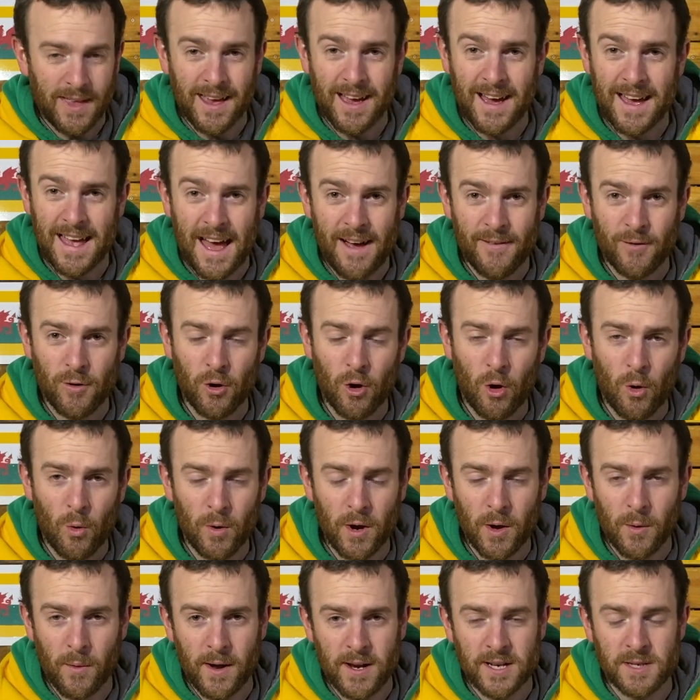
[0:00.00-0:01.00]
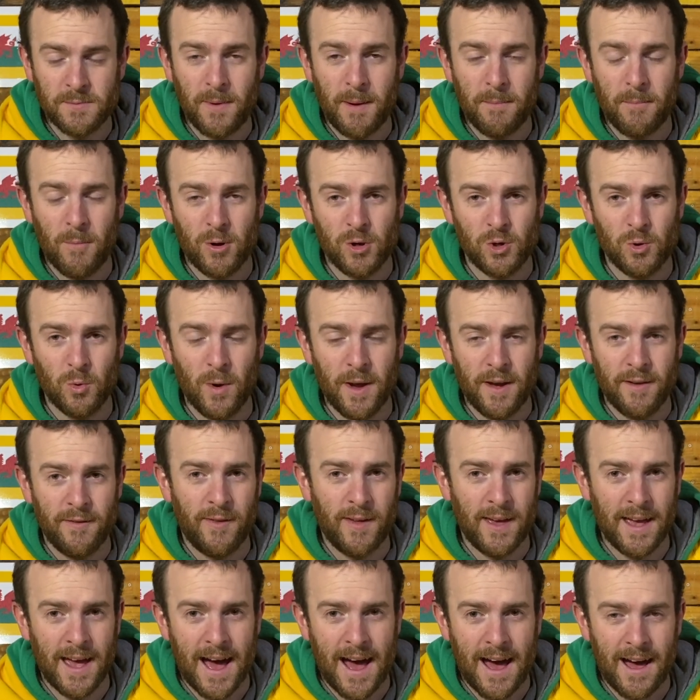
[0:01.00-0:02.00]
I have got older ones, but I'm not sure if
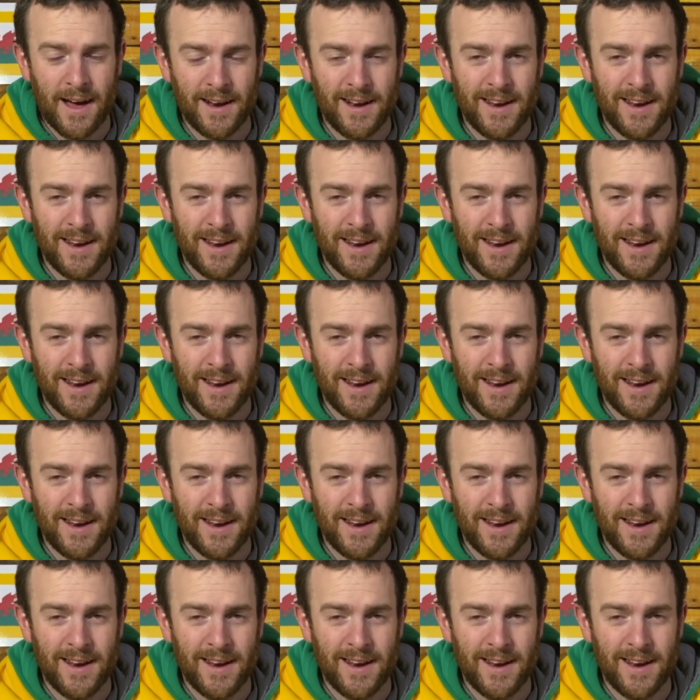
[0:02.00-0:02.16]
they are